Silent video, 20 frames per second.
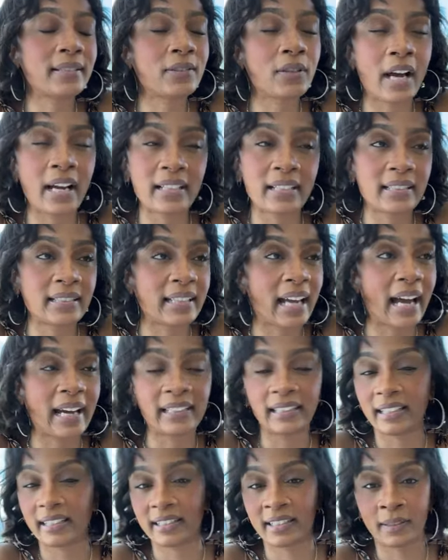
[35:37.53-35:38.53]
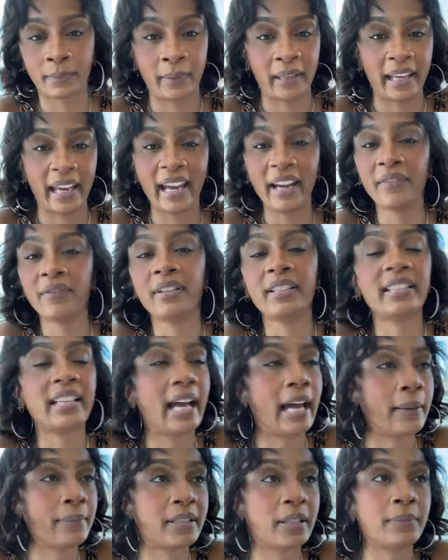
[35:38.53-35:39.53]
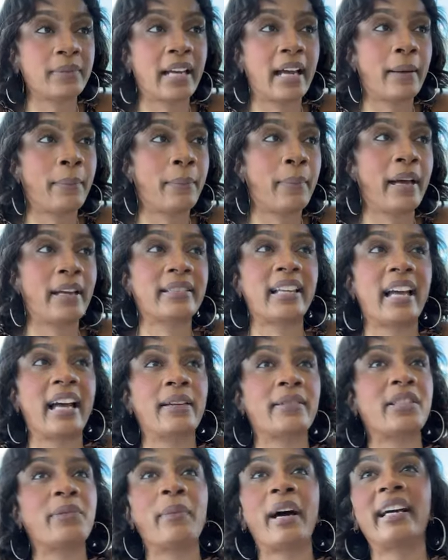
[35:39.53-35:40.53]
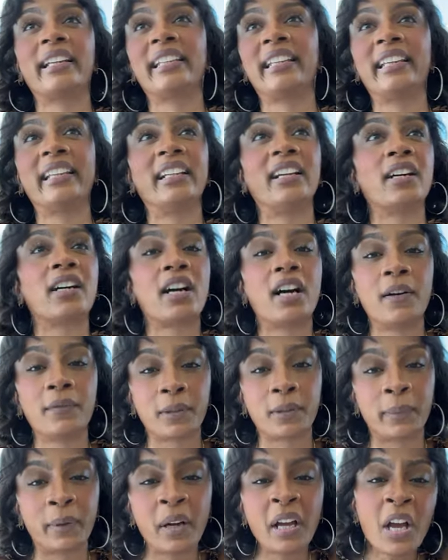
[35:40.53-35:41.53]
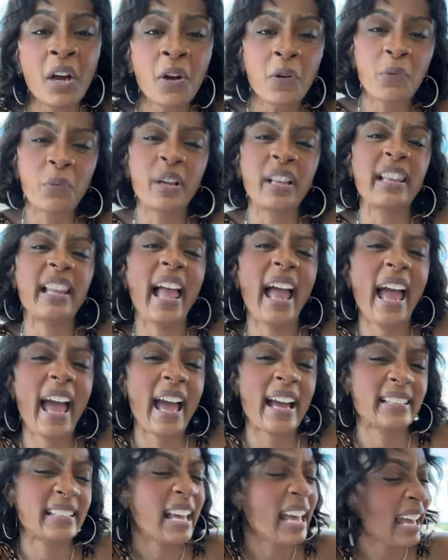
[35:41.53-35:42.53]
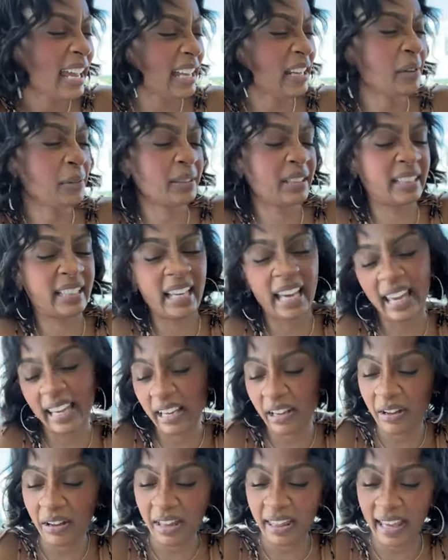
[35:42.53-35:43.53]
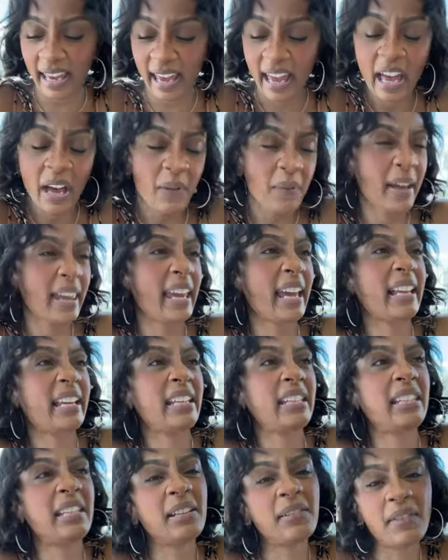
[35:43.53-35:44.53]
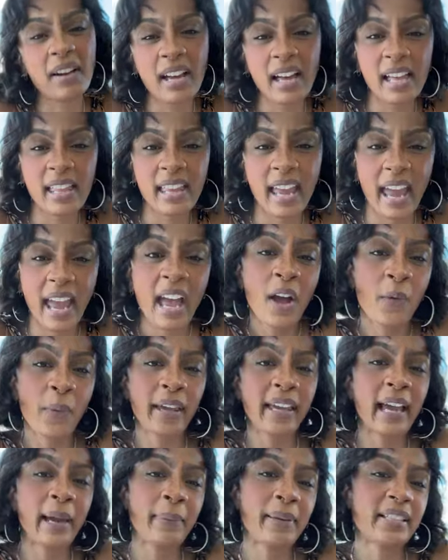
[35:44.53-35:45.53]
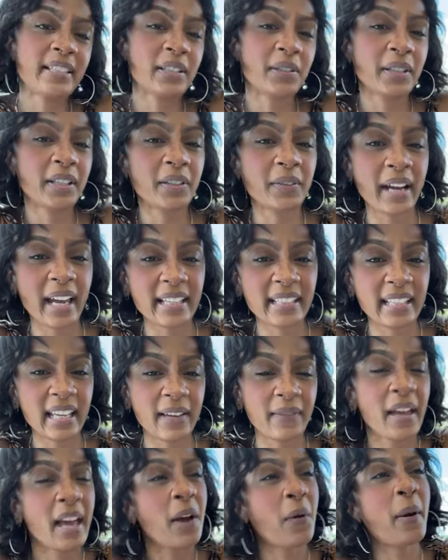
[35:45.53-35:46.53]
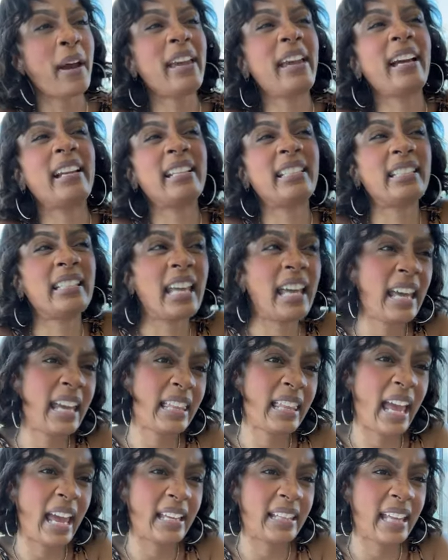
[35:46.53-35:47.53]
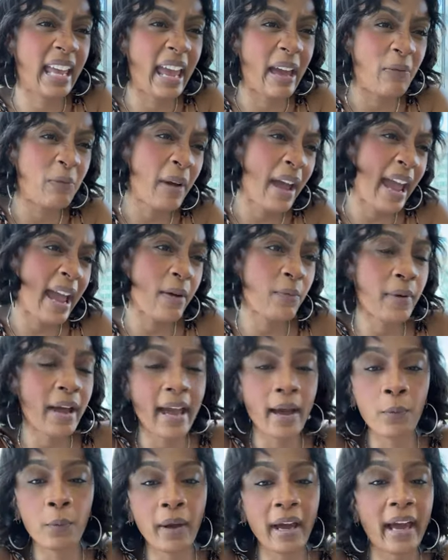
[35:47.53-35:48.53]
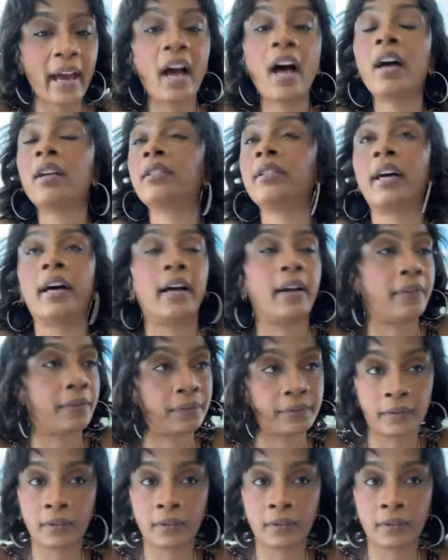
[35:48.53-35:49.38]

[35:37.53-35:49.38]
trying to silence me. Every time, sometimes by time somebody get uncomfortable. Relax. It don't take all that. When you gonna do all that? When you gonna be so aggressive? Why you gonna say it like that? When, when, when? Enough.